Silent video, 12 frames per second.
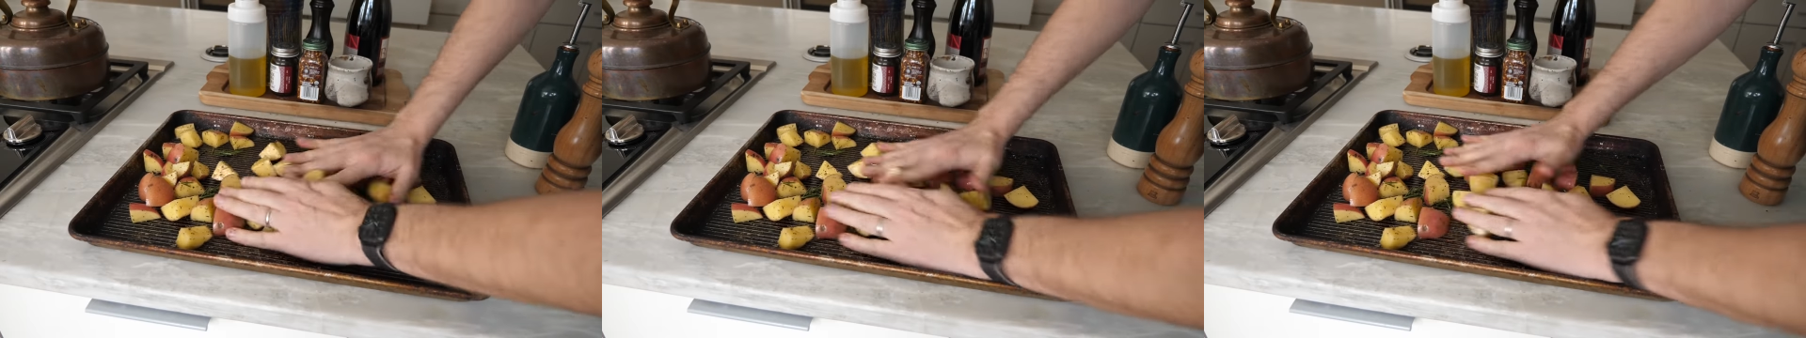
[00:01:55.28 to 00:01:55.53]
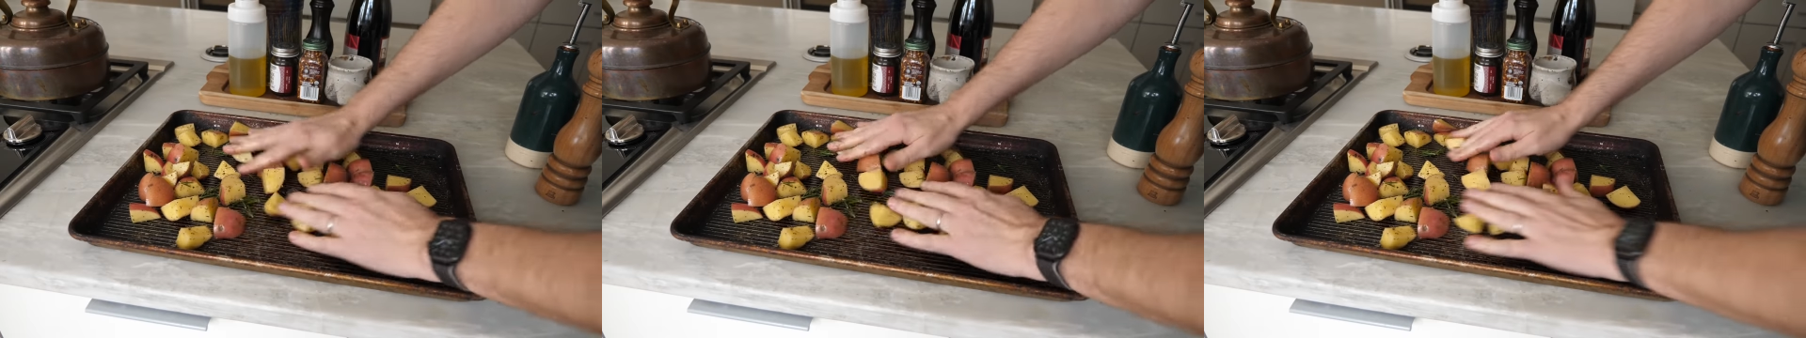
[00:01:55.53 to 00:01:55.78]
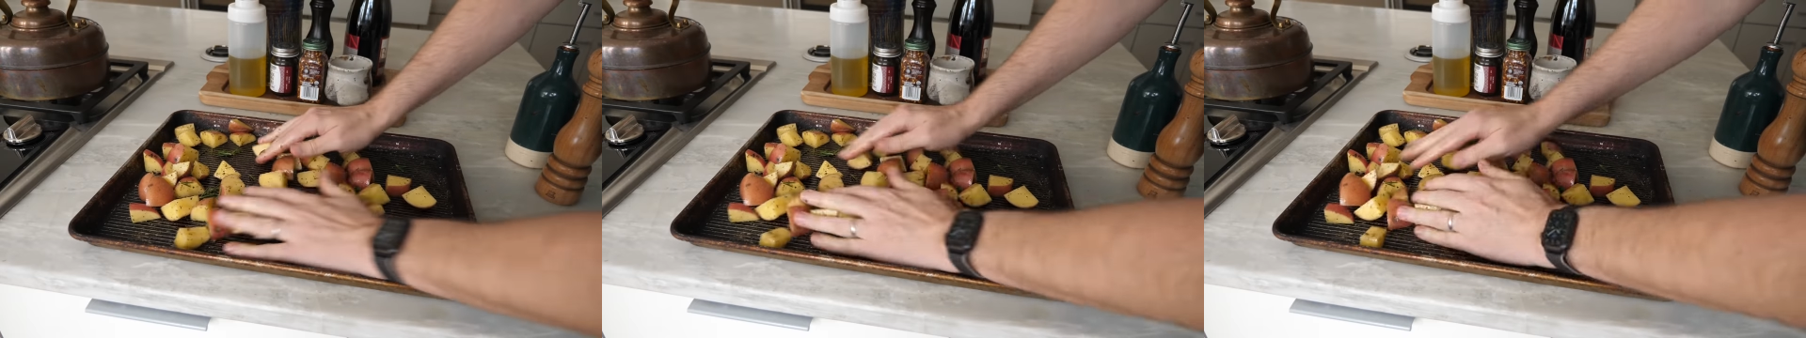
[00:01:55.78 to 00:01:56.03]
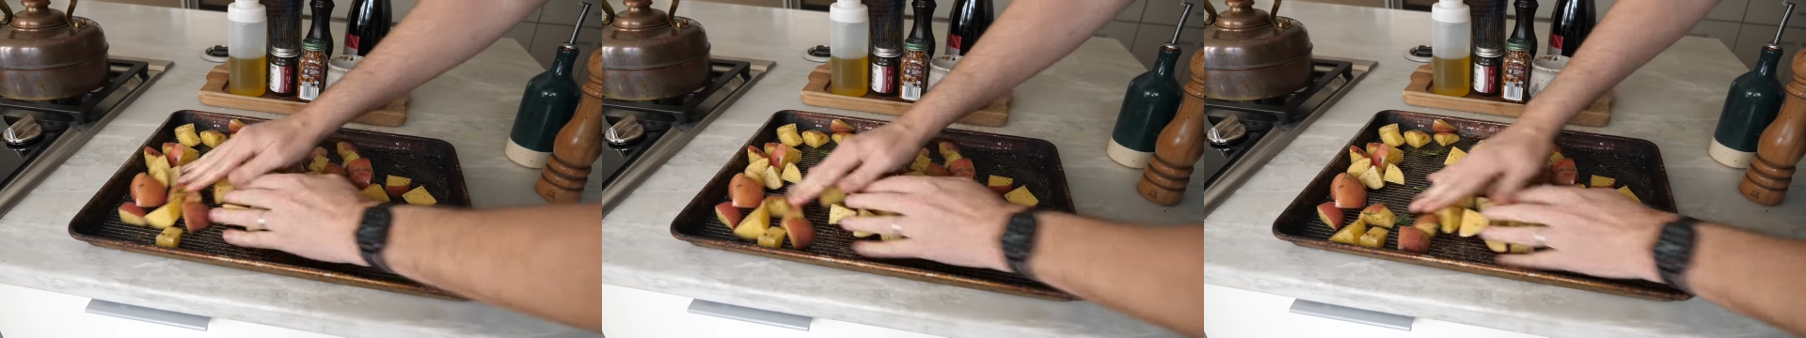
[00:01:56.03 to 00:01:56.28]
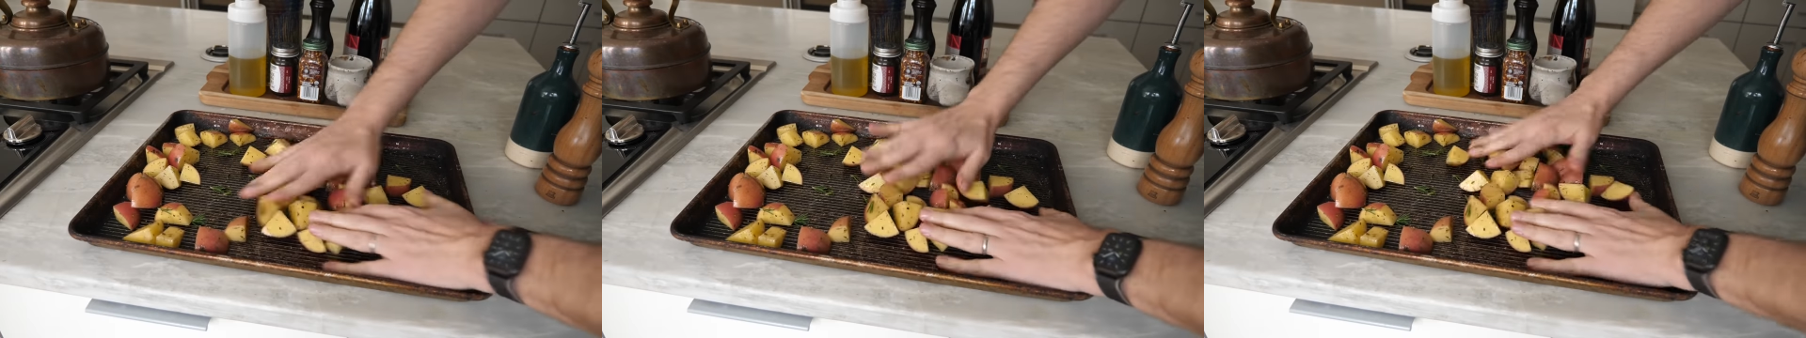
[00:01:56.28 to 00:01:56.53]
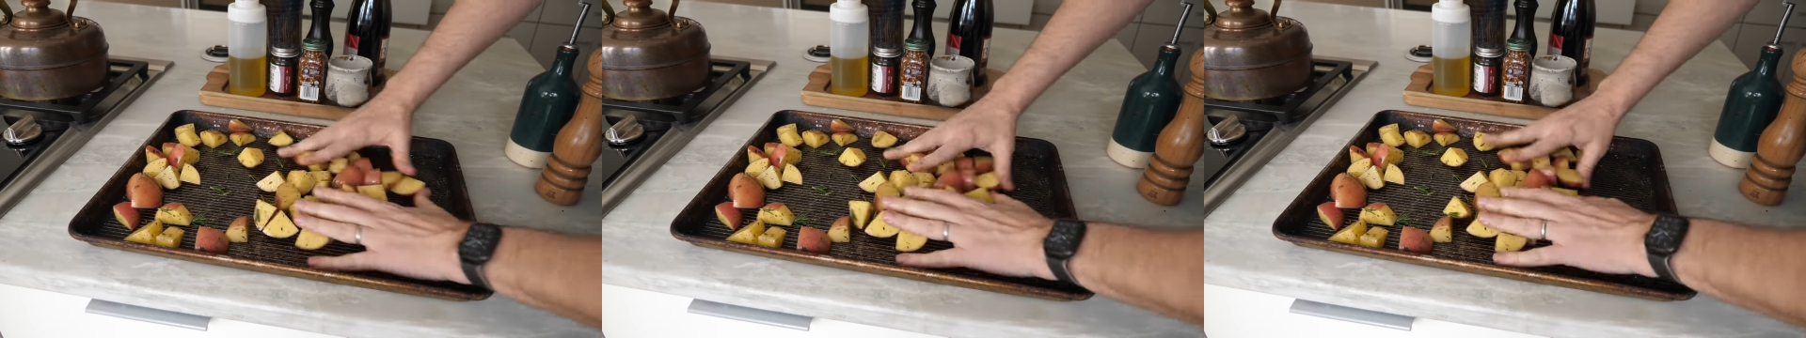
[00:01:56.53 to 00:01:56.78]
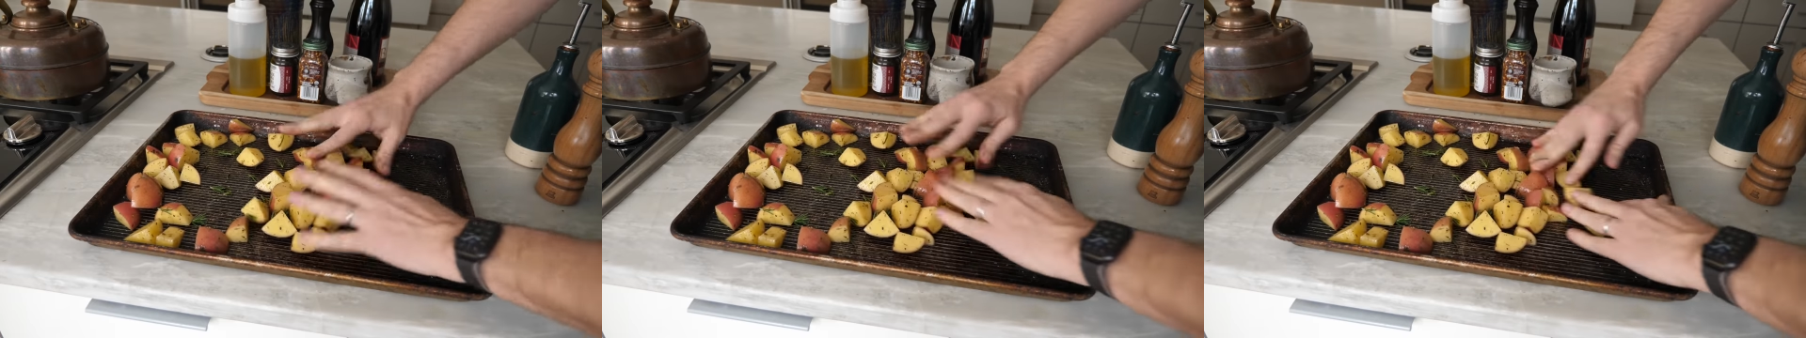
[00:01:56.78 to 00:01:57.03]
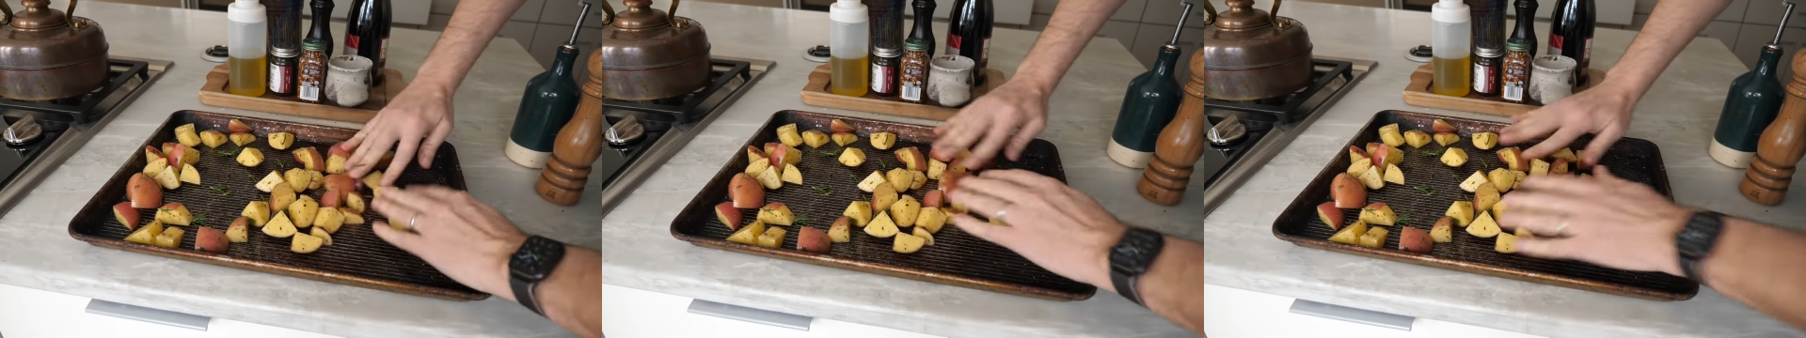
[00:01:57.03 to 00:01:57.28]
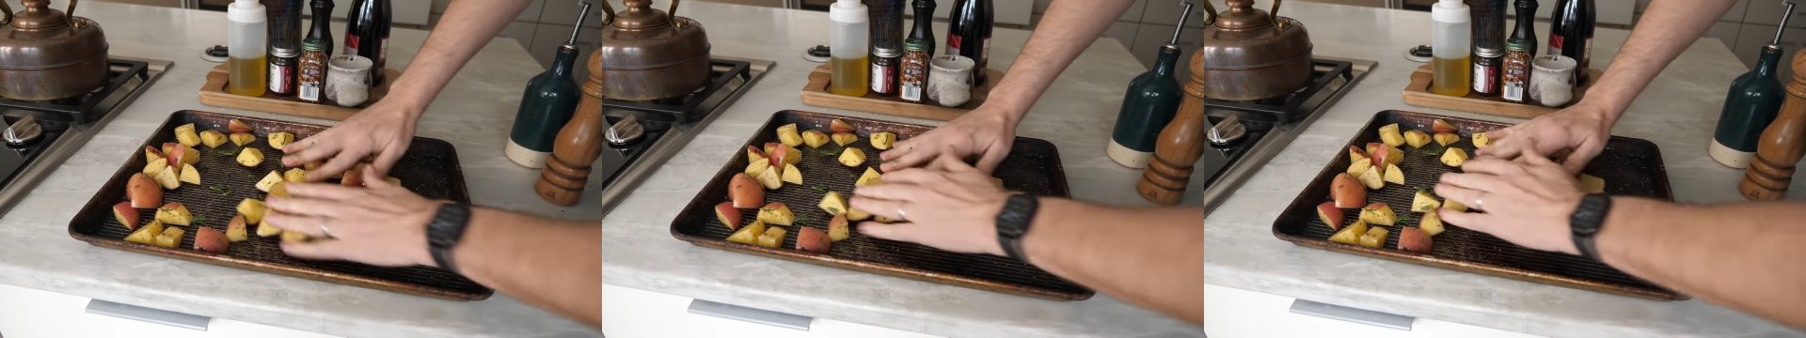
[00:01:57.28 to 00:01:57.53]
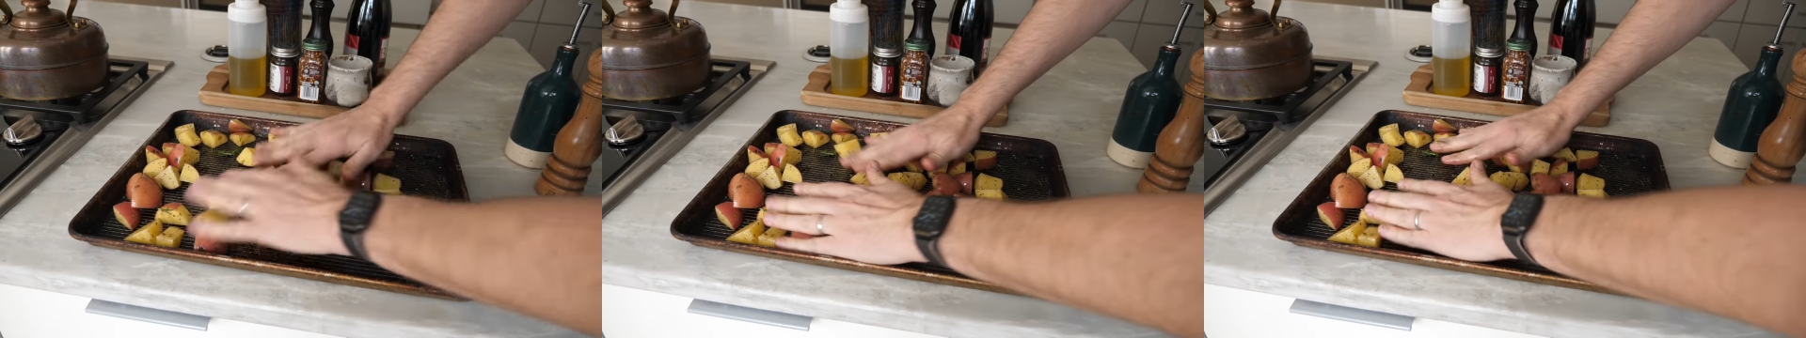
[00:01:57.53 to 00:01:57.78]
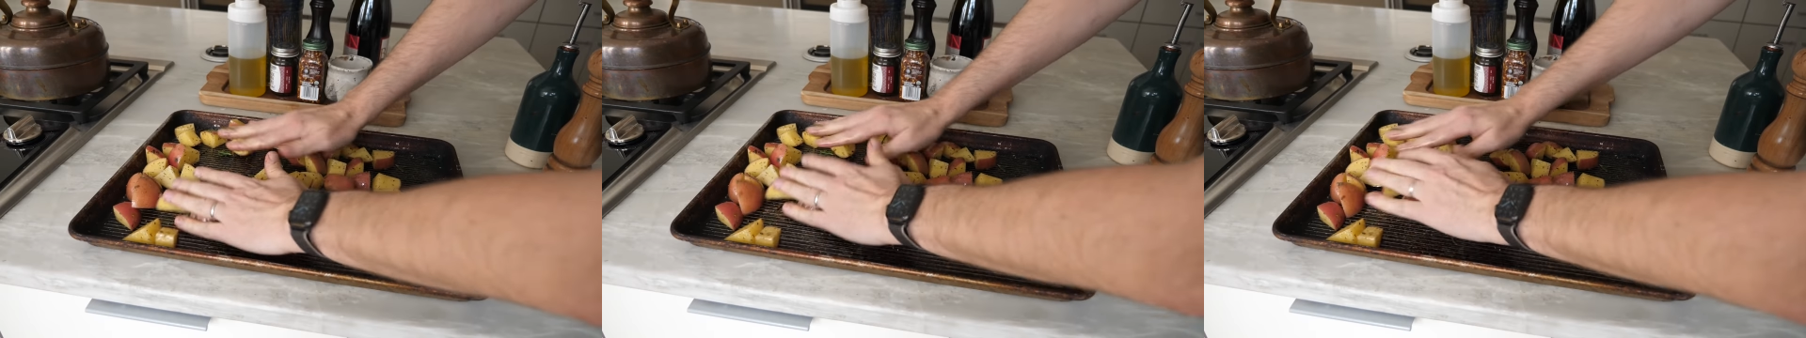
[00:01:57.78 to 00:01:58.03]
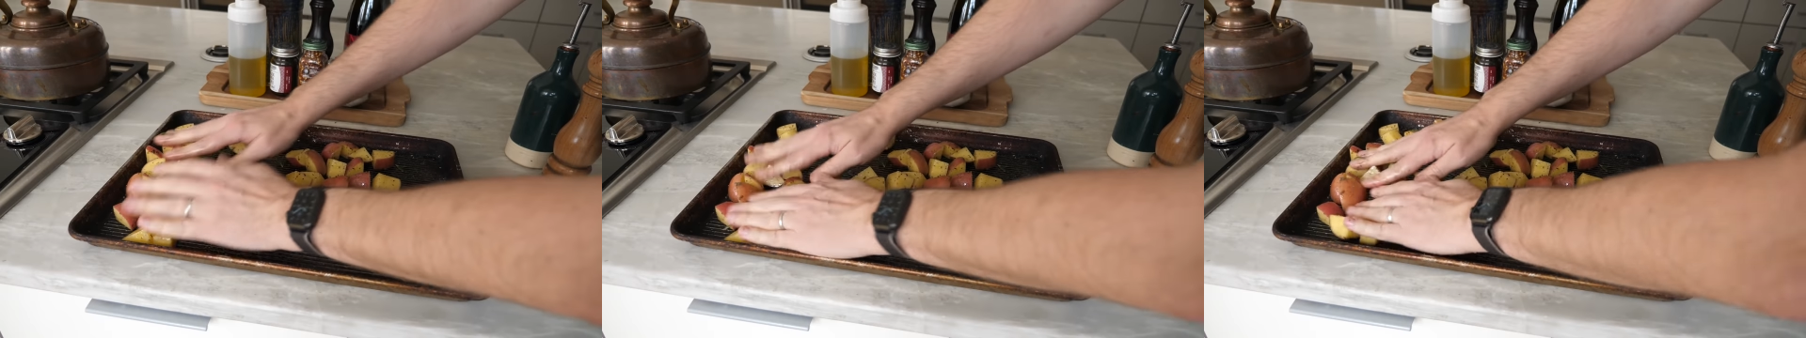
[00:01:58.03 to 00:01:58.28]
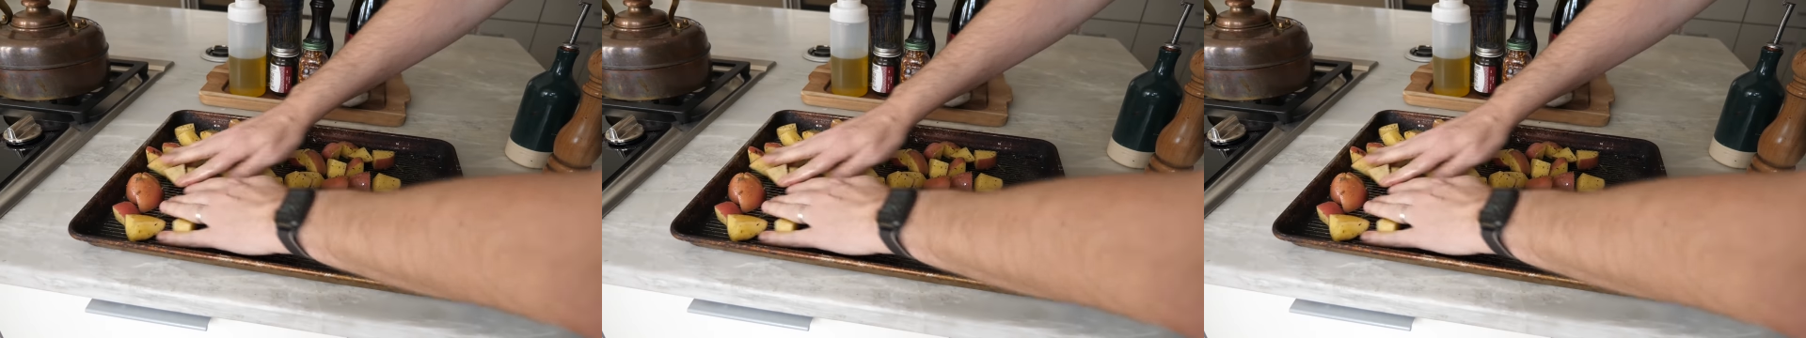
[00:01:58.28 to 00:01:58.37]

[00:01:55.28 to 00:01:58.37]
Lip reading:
[unreadable: no face in view]